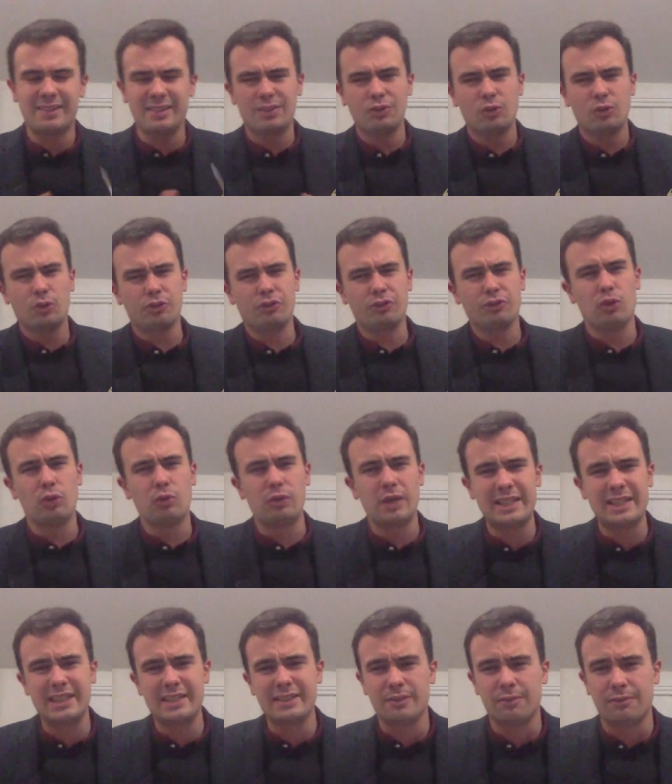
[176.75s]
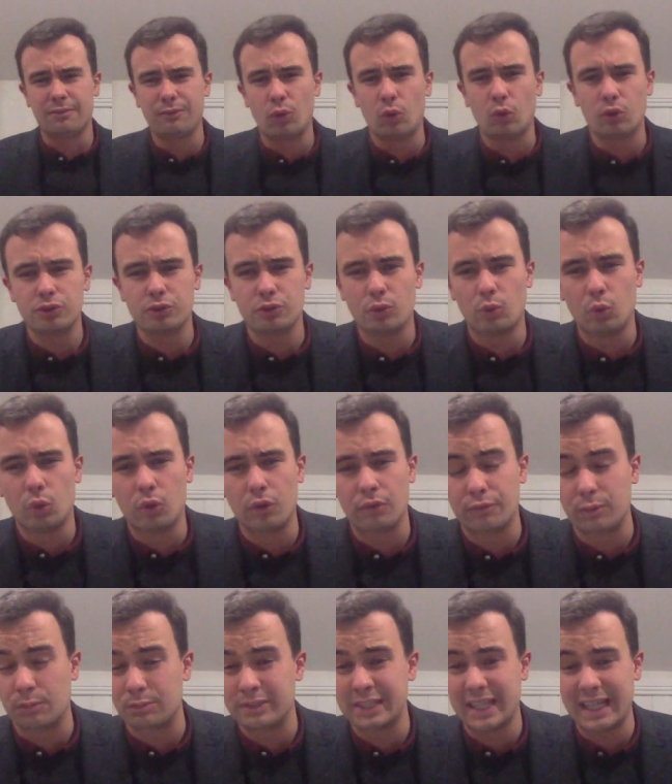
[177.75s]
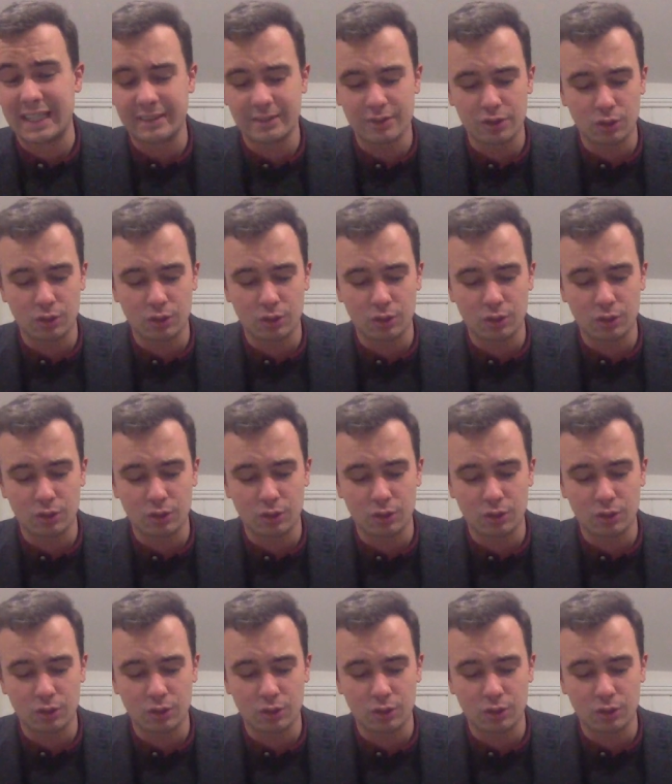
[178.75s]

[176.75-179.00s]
This horse is already into 4 to 1 from 10